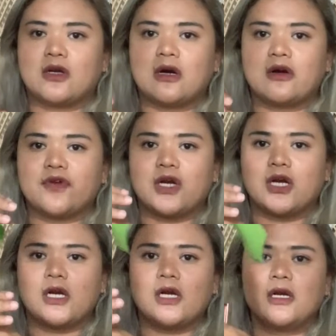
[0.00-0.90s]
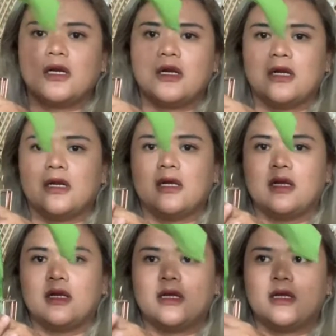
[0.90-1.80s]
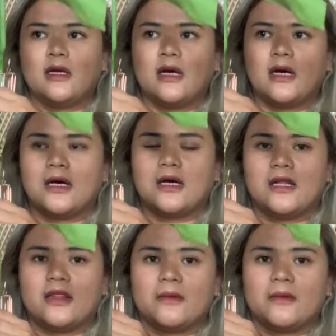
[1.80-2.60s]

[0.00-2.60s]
cover the